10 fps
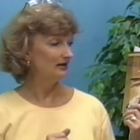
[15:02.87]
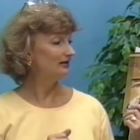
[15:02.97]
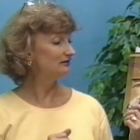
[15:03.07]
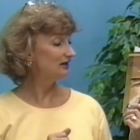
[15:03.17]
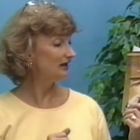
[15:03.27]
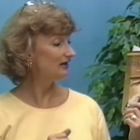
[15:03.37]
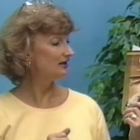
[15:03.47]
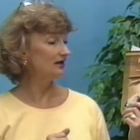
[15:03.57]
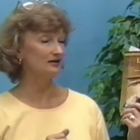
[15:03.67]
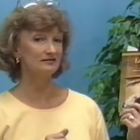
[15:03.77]
and
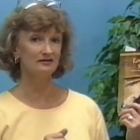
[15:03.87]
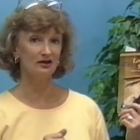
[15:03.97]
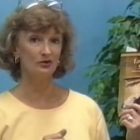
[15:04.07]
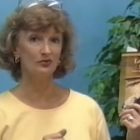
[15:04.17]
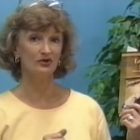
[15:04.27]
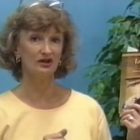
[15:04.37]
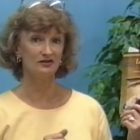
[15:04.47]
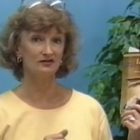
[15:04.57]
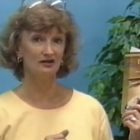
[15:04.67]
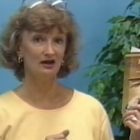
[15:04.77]
Katie has to help her
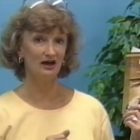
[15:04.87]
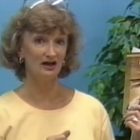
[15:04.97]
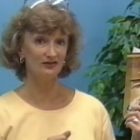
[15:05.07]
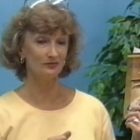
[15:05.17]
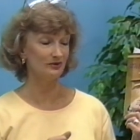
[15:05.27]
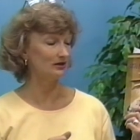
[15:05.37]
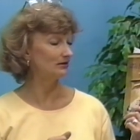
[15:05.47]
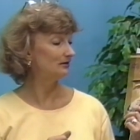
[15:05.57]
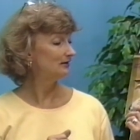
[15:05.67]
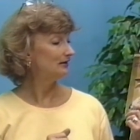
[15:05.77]
get to the hospital.
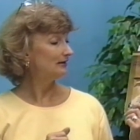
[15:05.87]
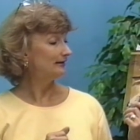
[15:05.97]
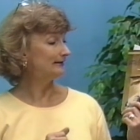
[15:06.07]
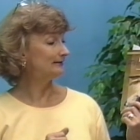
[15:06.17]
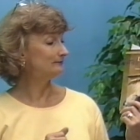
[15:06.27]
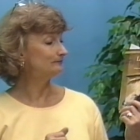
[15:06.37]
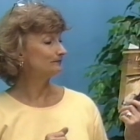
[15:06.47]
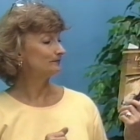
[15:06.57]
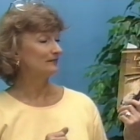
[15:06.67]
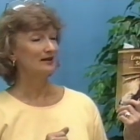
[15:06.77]
Um,
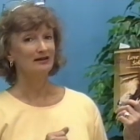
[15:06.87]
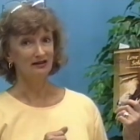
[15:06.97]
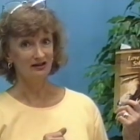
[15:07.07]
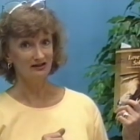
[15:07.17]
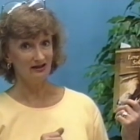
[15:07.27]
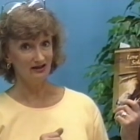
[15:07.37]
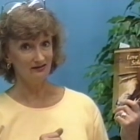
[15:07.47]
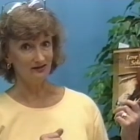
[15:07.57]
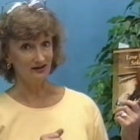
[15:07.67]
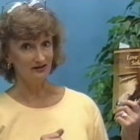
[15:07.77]
then dad
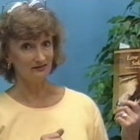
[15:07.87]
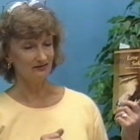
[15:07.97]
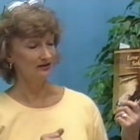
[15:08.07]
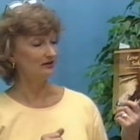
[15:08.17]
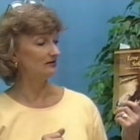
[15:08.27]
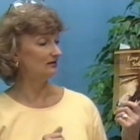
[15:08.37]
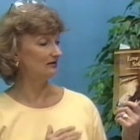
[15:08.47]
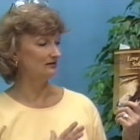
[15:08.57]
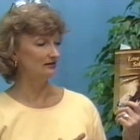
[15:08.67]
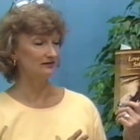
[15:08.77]
dies, and
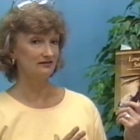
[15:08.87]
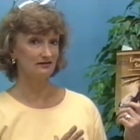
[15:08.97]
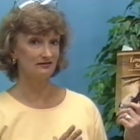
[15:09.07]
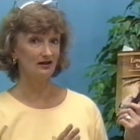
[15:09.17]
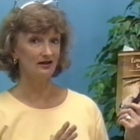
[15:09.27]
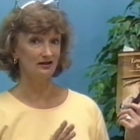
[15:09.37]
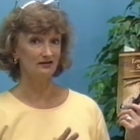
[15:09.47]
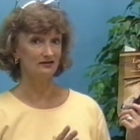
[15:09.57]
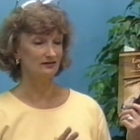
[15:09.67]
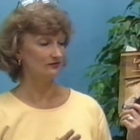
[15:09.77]
needless to say, it,
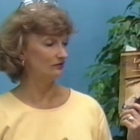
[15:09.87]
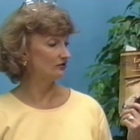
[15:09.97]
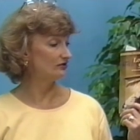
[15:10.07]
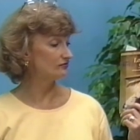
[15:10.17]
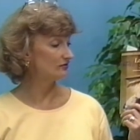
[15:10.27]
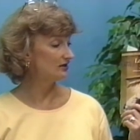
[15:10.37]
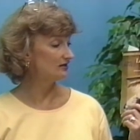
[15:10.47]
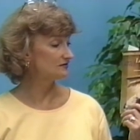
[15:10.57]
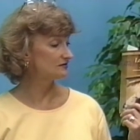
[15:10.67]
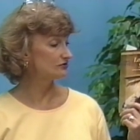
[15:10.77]
it's a very
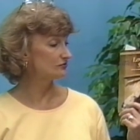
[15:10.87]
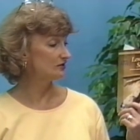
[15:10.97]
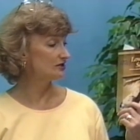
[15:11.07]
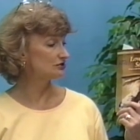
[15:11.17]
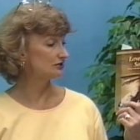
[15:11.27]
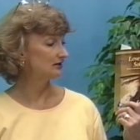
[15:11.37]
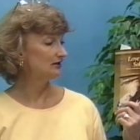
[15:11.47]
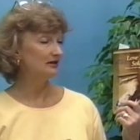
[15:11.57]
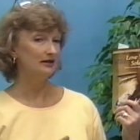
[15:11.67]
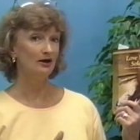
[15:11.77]
trying situation.
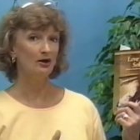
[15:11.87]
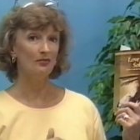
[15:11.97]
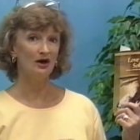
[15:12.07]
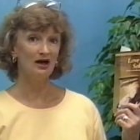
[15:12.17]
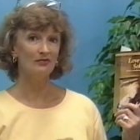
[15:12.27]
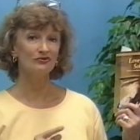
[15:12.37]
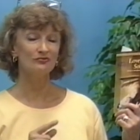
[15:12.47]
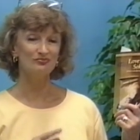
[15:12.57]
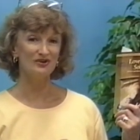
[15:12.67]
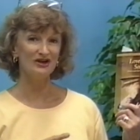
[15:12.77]
Now, mom's
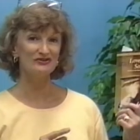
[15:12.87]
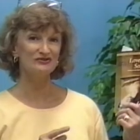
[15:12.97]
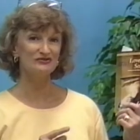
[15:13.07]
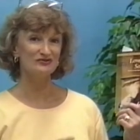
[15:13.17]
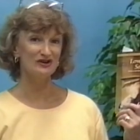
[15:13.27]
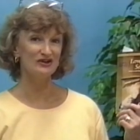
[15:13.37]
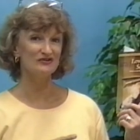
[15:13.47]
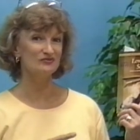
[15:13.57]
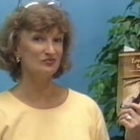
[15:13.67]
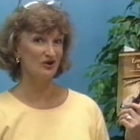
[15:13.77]
best
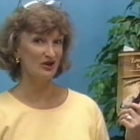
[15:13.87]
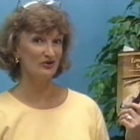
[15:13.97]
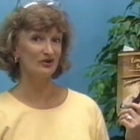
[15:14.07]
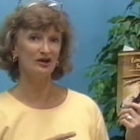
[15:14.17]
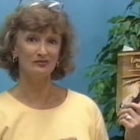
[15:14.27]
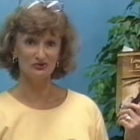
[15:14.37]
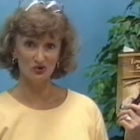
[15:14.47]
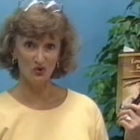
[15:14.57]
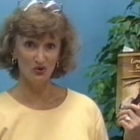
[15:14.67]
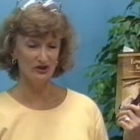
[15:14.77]
friend's brother comes
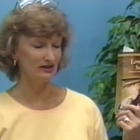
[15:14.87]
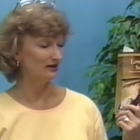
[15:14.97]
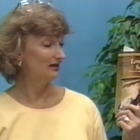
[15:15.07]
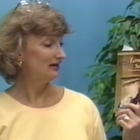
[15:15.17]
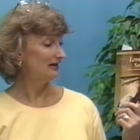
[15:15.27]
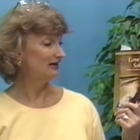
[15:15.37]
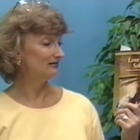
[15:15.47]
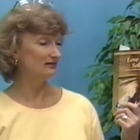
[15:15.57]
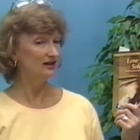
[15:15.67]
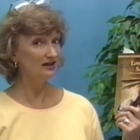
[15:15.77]
courting,
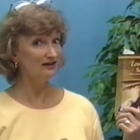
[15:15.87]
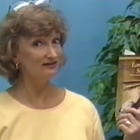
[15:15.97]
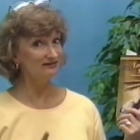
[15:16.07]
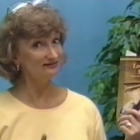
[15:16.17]
and Katie